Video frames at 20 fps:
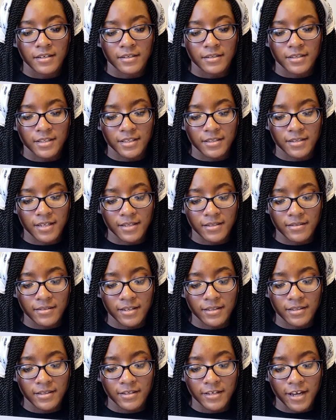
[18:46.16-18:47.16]
Since
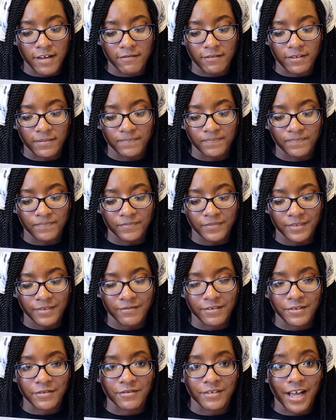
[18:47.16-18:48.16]
1997,
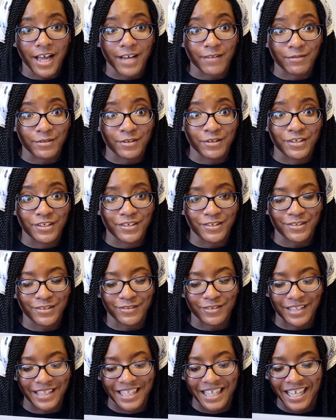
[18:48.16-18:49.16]
which I was 2 years
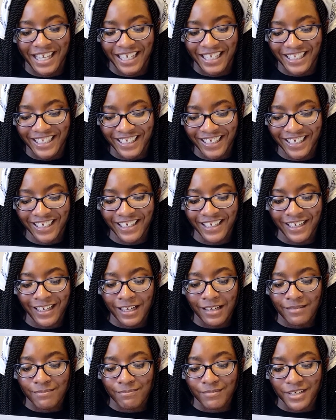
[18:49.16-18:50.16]
old then,
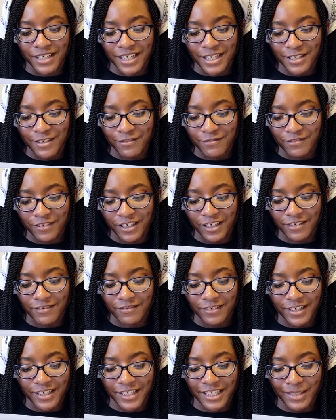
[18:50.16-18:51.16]
millions of furry
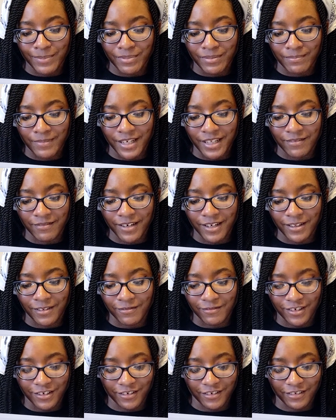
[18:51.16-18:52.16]
friends have been made around
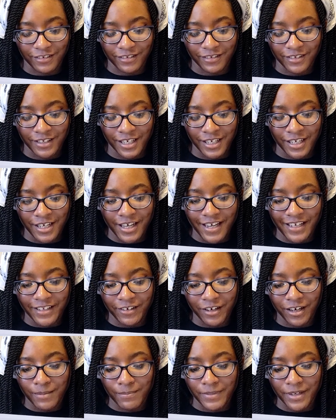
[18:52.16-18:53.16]
the world,
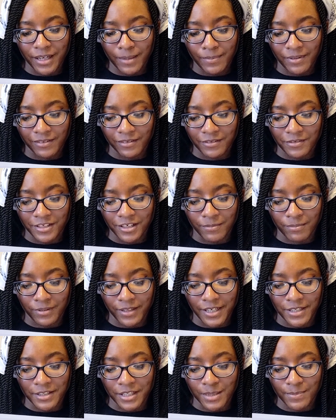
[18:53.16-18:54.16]
and our bear brothers have
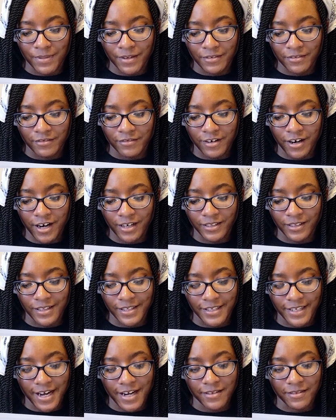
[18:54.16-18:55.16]
placed a special heart
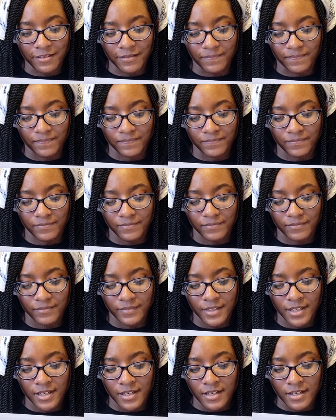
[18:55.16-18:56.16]
inside them.
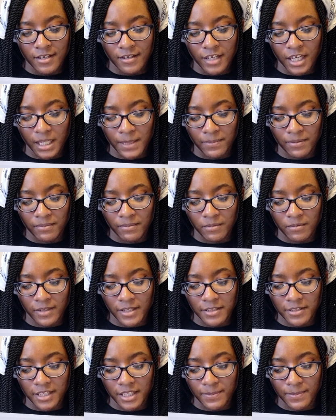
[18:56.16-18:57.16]
Explore more
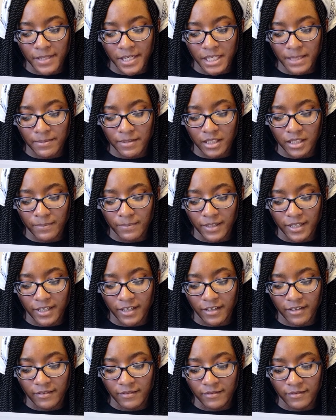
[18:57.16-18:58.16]
ways to experience
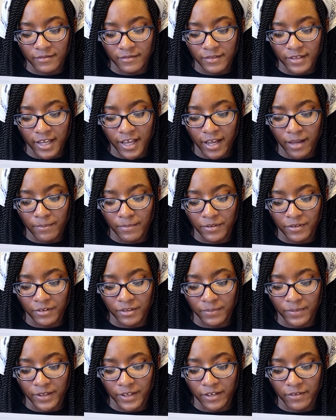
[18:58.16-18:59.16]
Build-A-Bear at
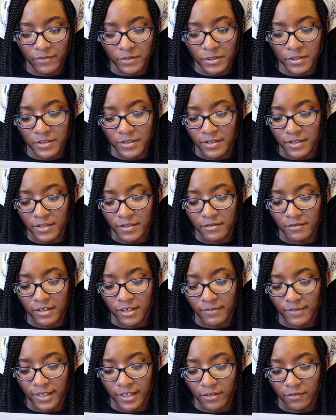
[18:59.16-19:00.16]
Build-A-Bear, which is
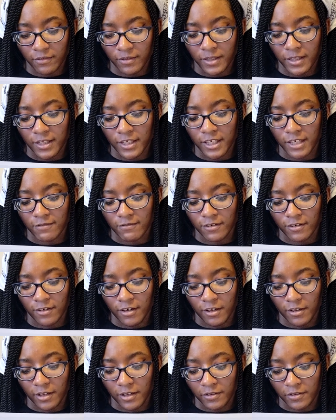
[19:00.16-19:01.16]
Instagram handle, and they give you
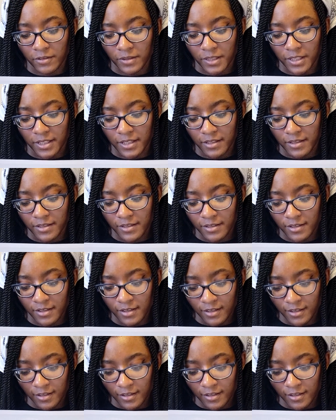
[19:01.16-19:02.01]
all the other things.